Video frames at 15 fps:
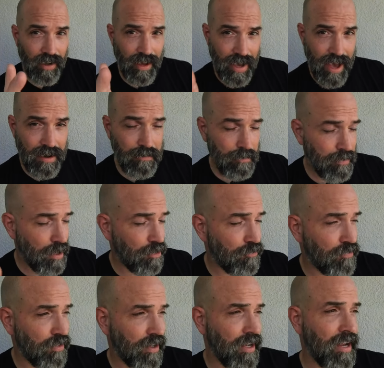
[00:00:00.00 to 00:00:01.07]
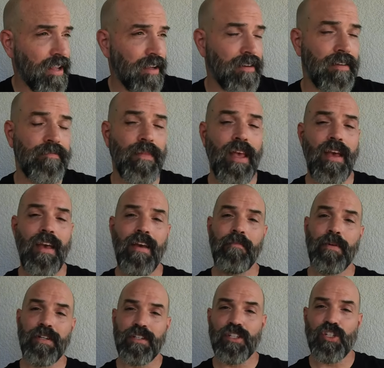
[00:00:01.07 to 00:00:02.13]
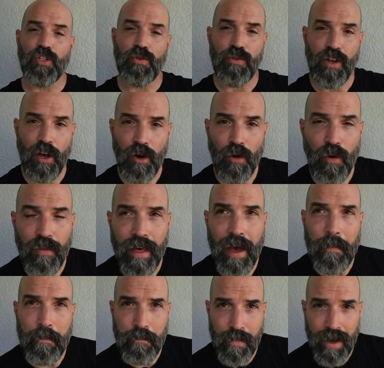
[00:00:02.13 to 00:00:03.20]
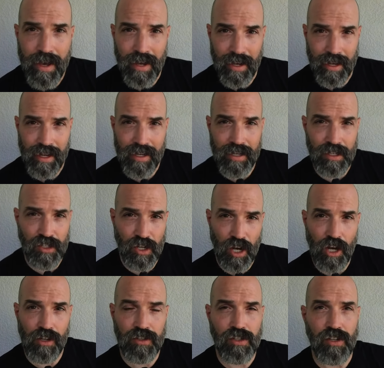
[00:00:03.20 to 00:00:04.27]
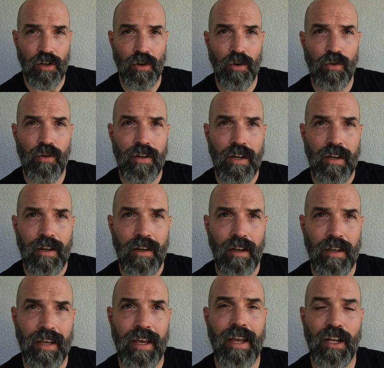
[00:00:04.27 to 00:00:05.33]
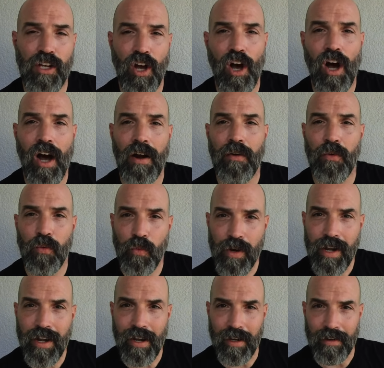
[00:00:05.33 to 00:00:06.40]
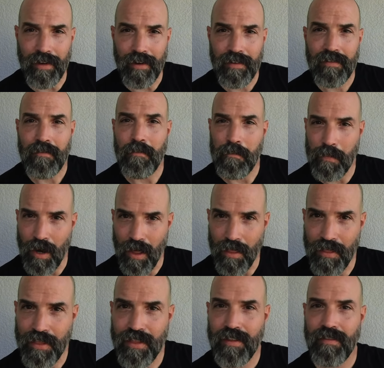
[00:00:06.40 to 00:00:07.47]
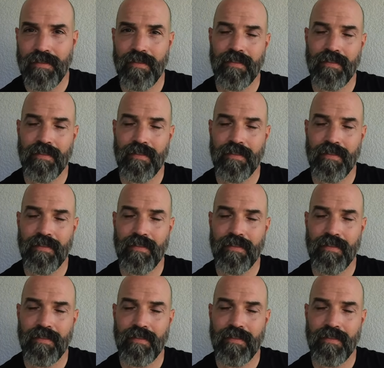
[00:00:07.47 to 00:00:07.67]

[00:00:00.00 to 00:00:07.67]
You hadn't better forget it. But did you know that May is also Get Caught Reading Month?